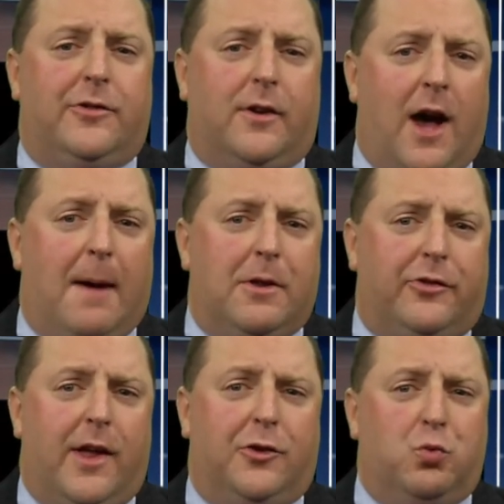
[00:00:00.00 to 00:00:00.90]
and common
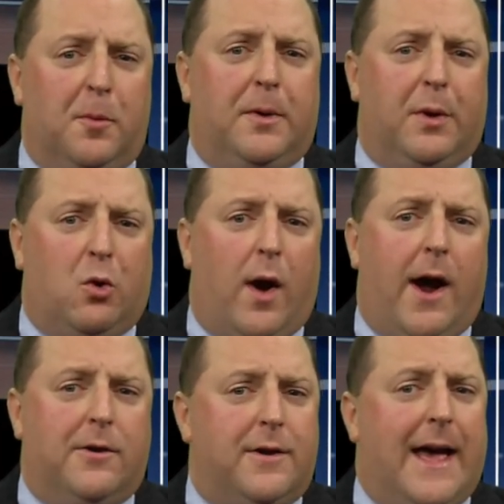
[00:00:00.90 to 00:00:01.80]
sense will be
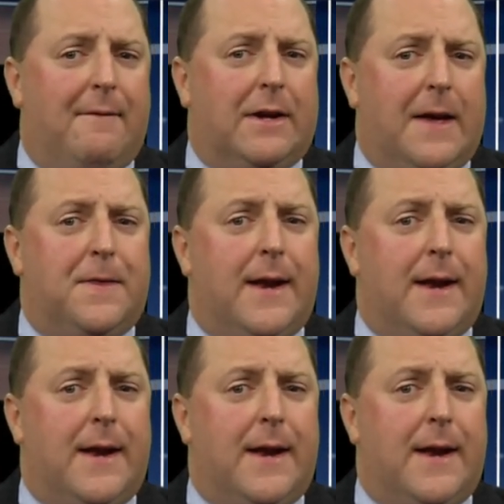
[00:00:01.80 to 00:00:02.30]
required to navigate the